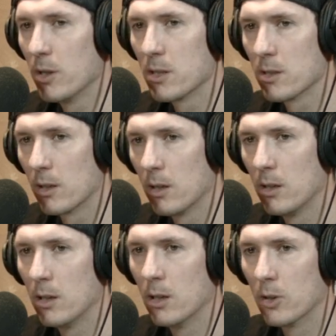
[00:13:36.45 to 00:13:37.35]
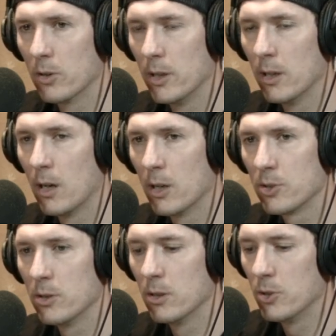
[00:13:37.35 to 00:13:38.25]
That's like Hungary,
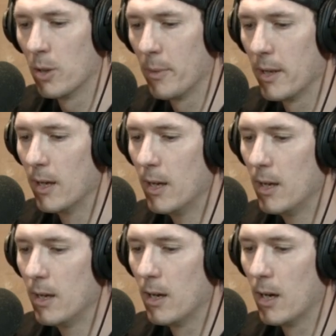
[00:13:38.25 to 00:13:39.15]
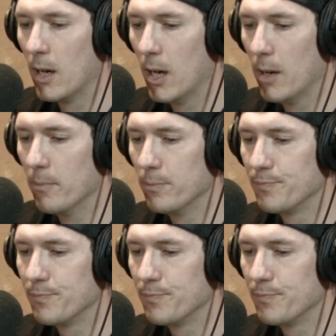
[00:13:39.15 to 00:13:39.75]
Austria, Germany. And